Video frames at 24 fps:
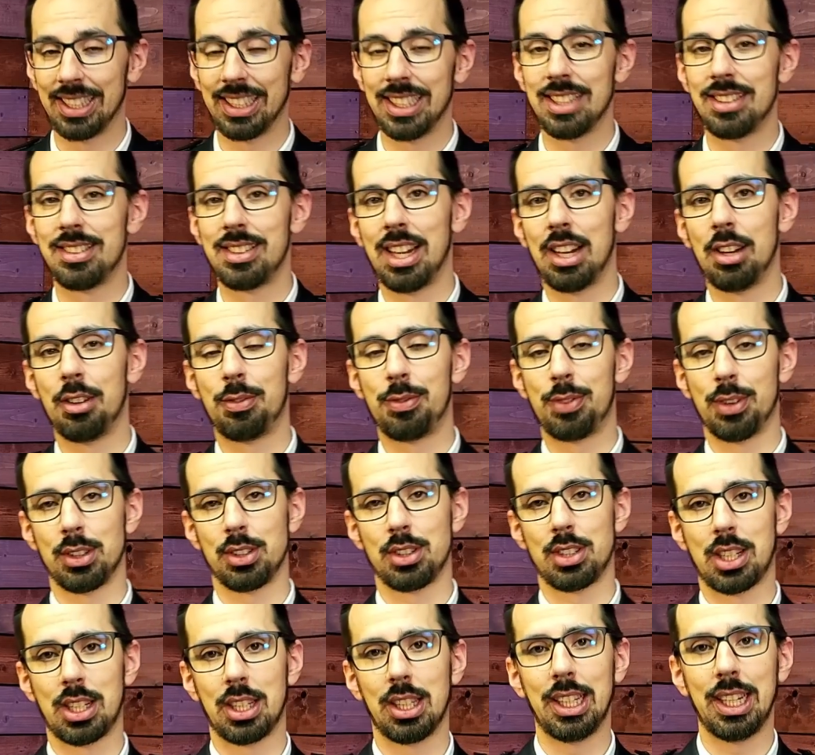least at
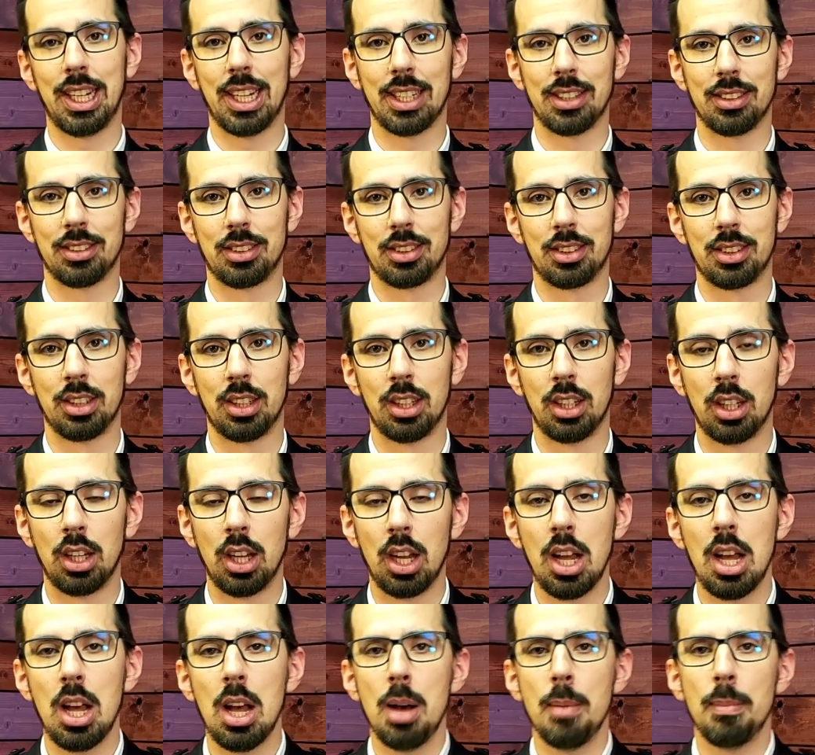first glance.
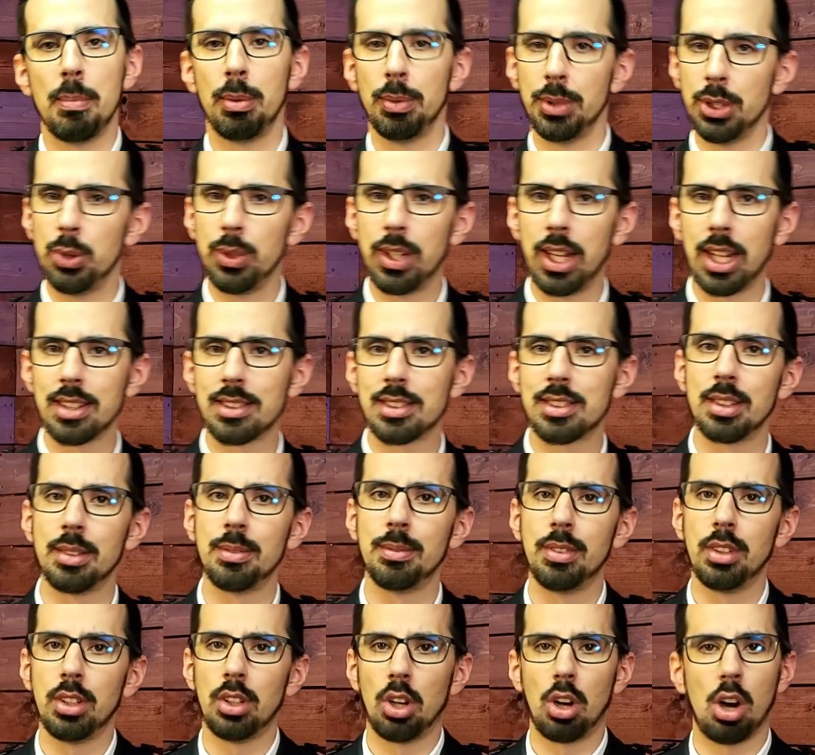But we do get
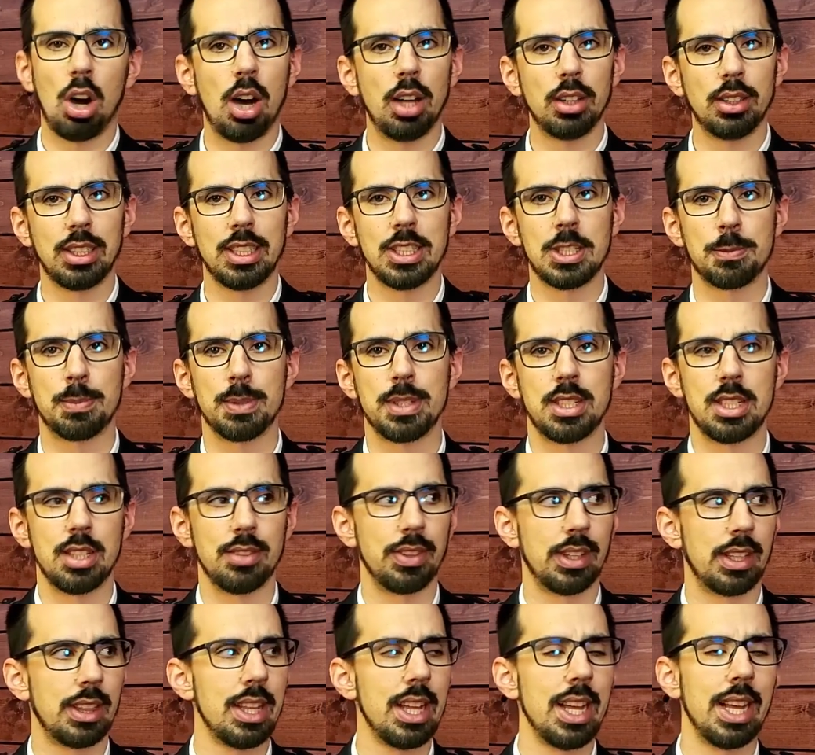some oddly
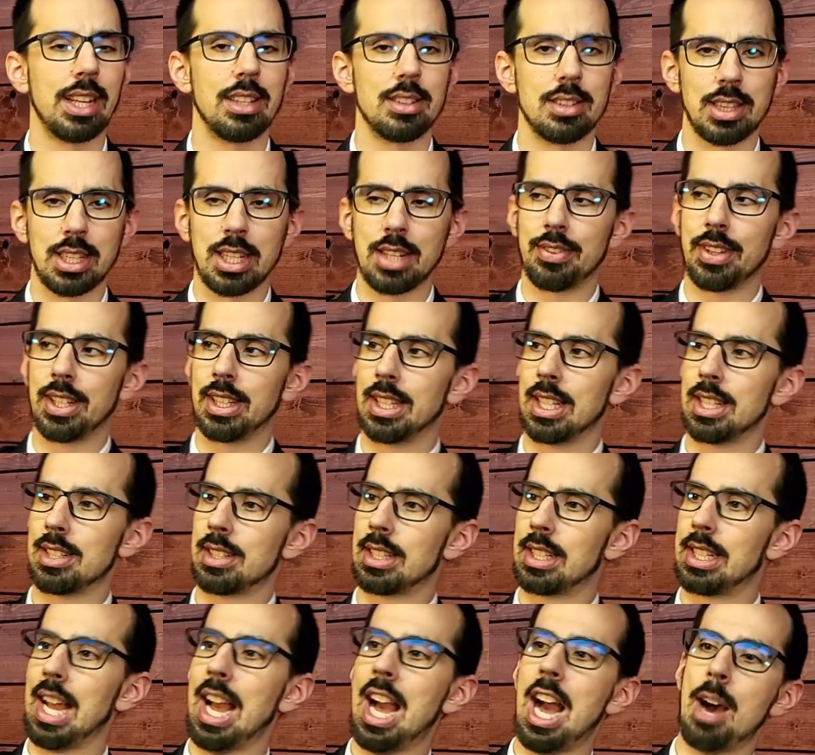specific things, leaving this
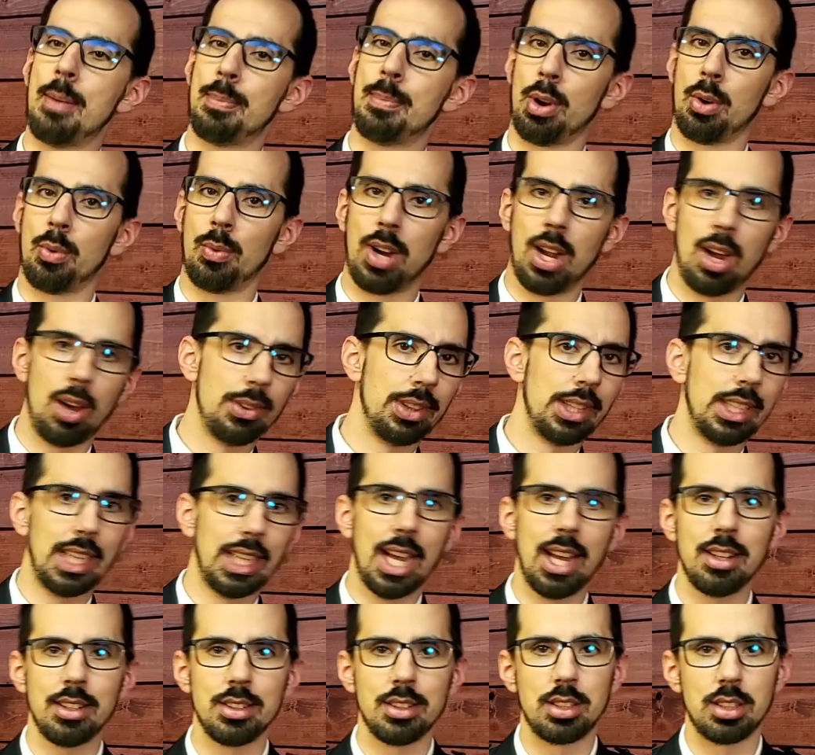gap around the
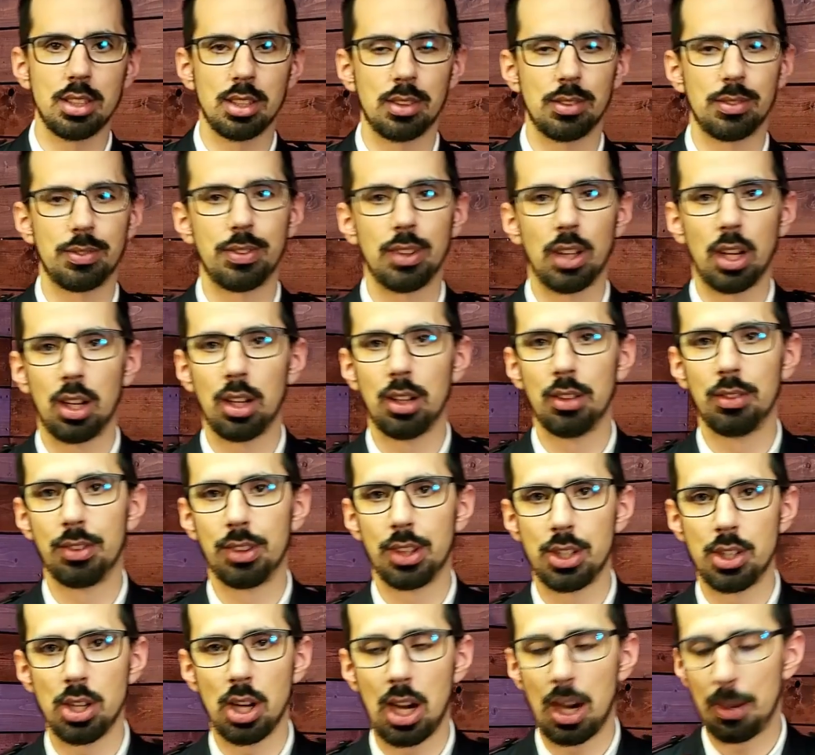edge of
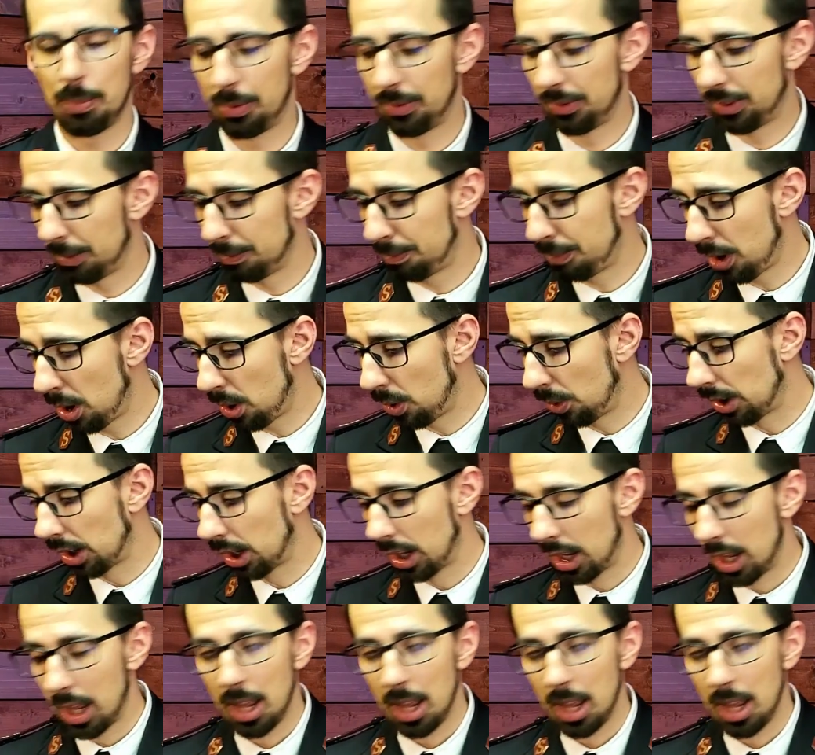the top of the boat.